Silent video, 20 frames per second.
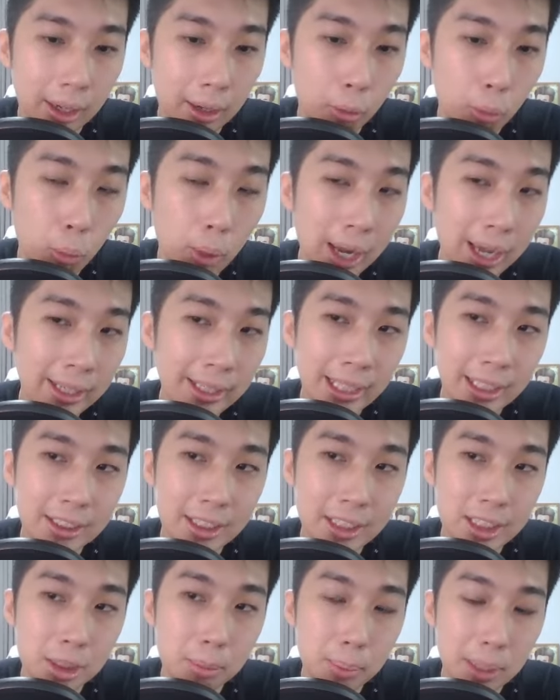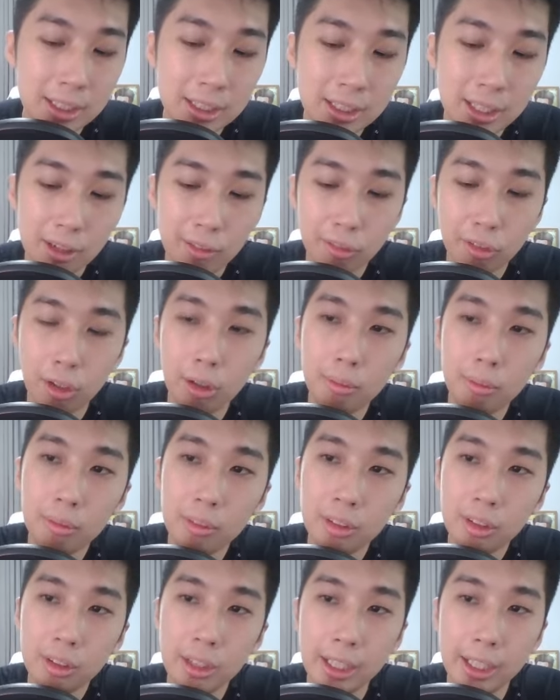Where does the space come from?
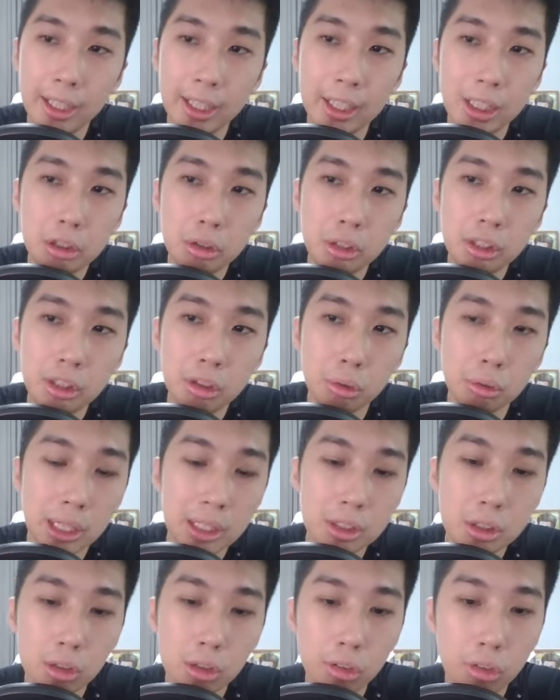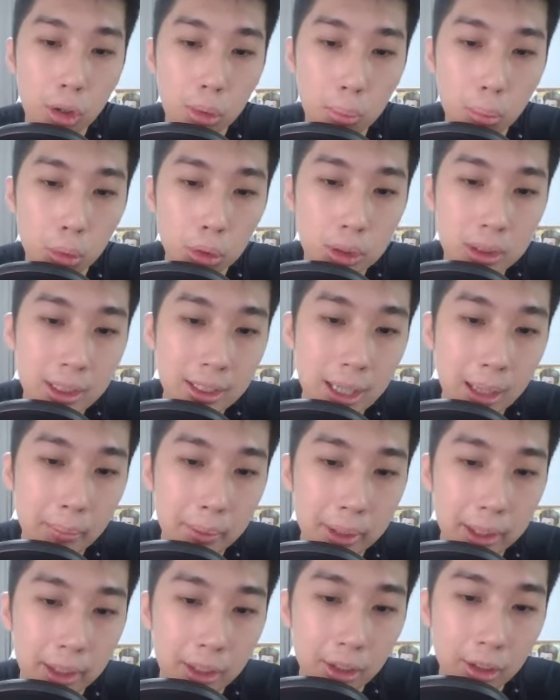883 to 904 mostly come
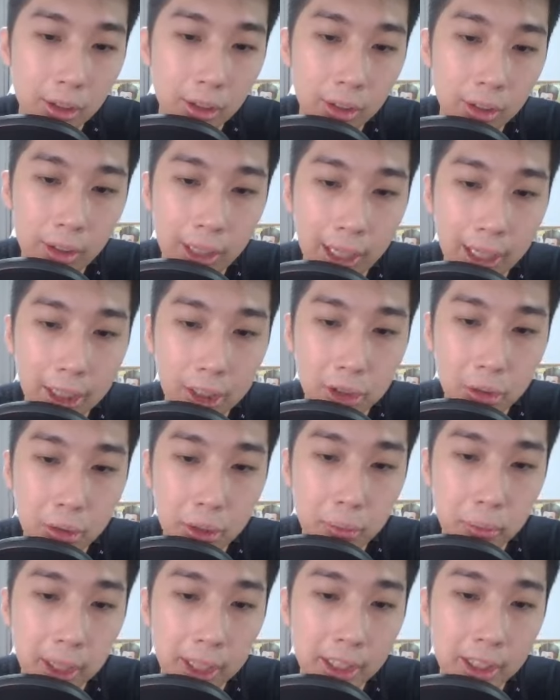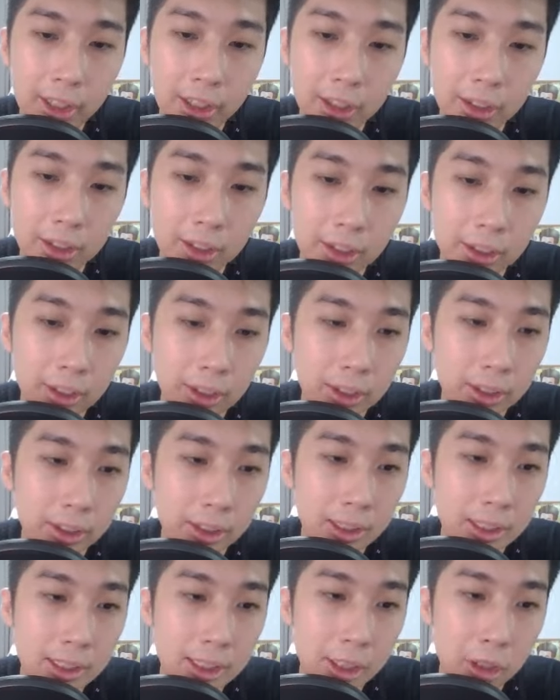in your entryway here,
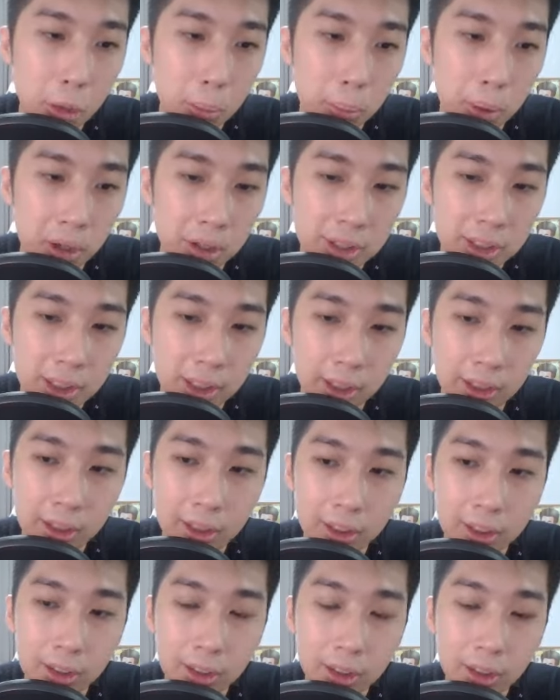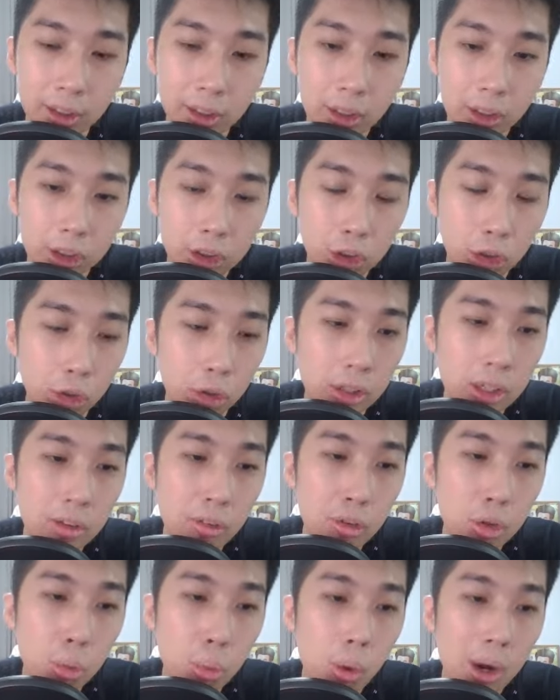this little box here. So if
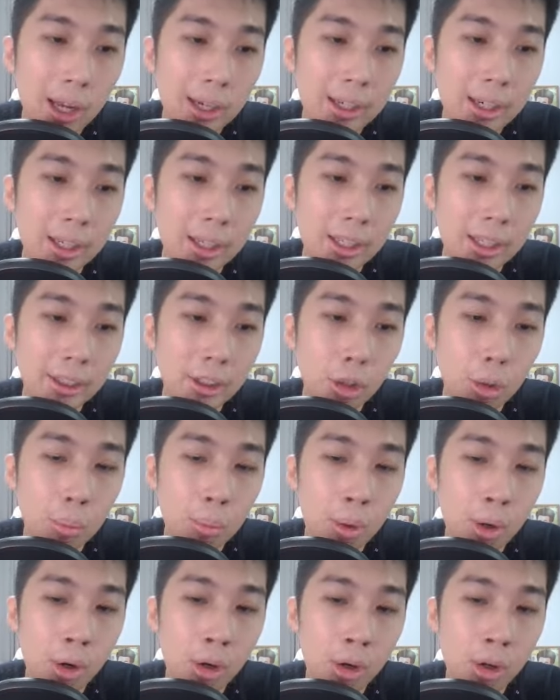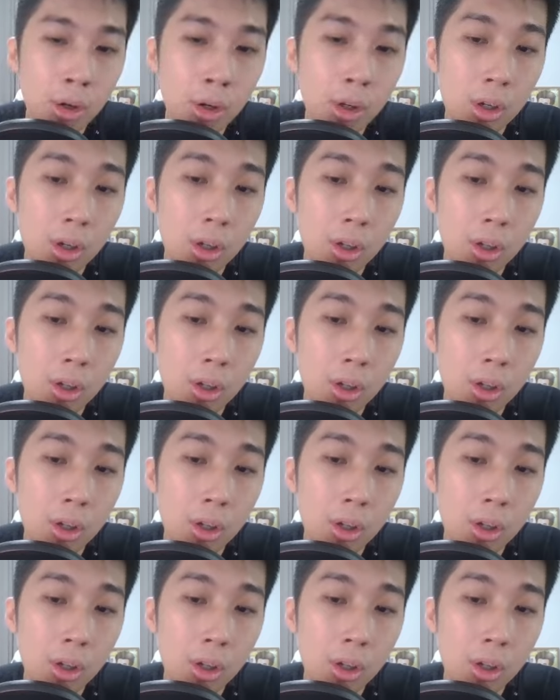you want a little more